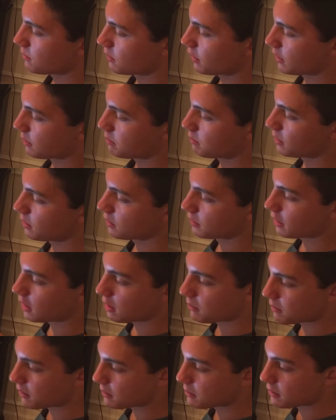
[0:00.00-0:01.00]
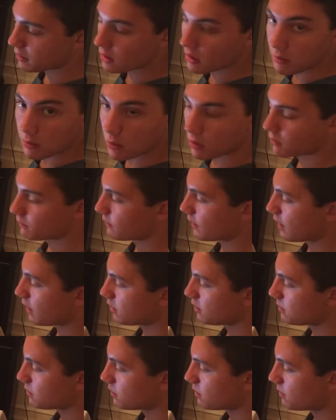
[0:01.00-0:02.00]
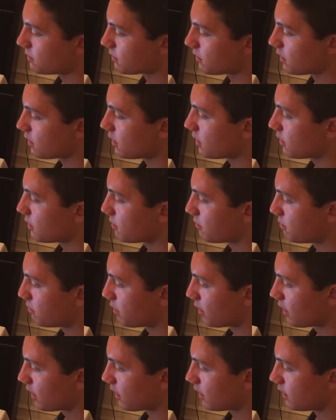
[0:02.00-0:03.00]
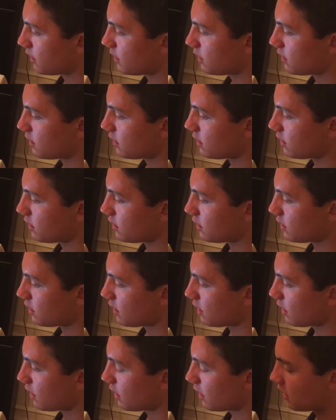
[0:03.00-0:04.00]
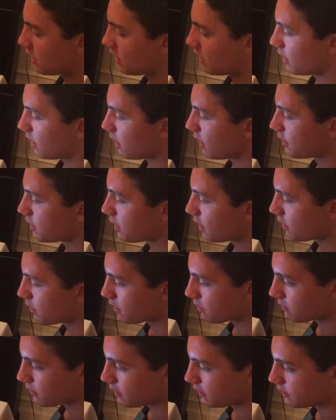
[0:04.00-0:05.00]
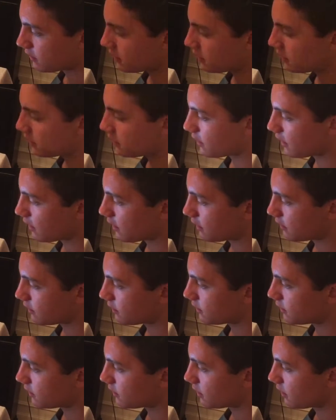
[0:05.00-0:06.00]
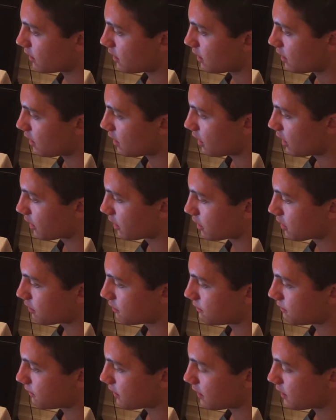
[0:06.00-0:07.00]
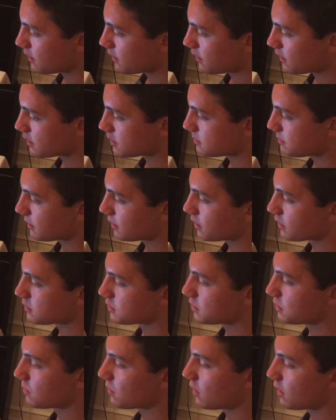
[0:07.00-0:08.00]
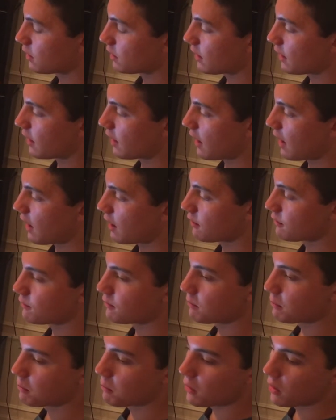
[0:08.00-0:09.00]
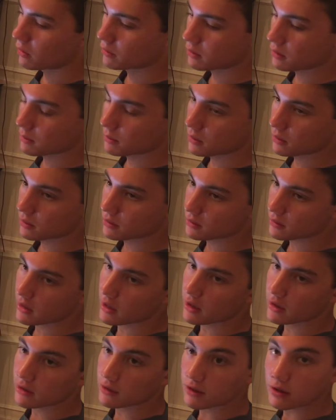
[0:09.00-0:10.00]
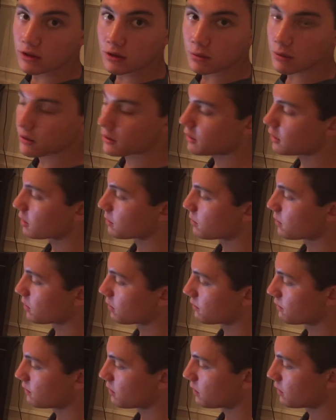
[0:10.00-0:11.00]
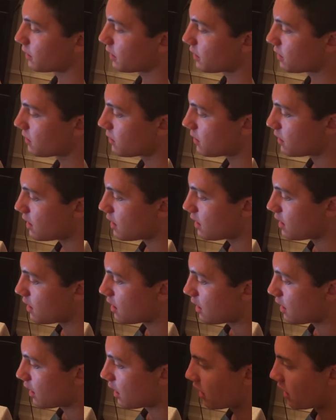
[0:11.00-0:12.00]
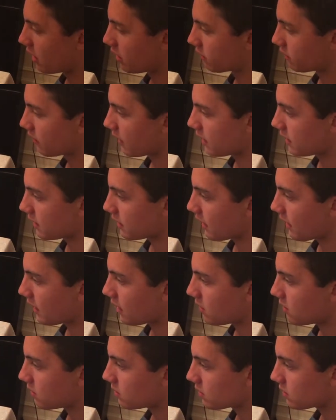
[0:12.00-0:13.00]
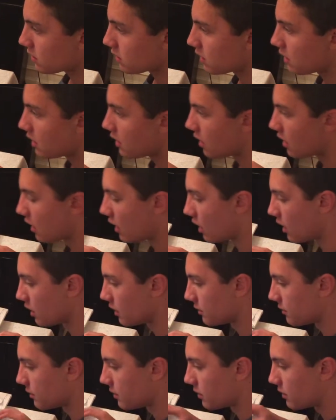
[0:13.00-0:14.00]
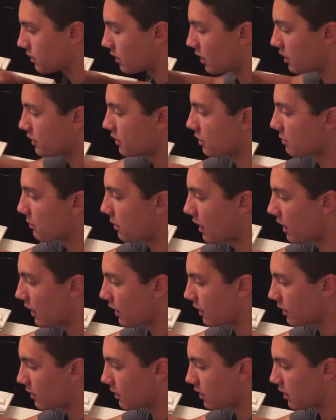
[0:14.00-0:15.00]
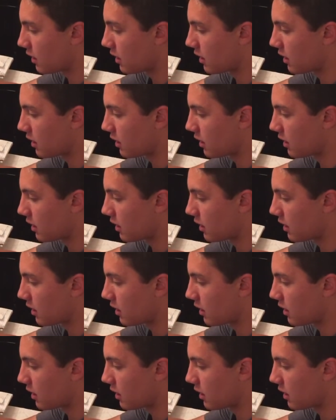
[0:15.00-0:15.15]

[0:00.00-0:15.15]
like build up and become more valuable. But another reason that it's a good fit is because you want to have multiple strategies within your portfolio. Right now, on under my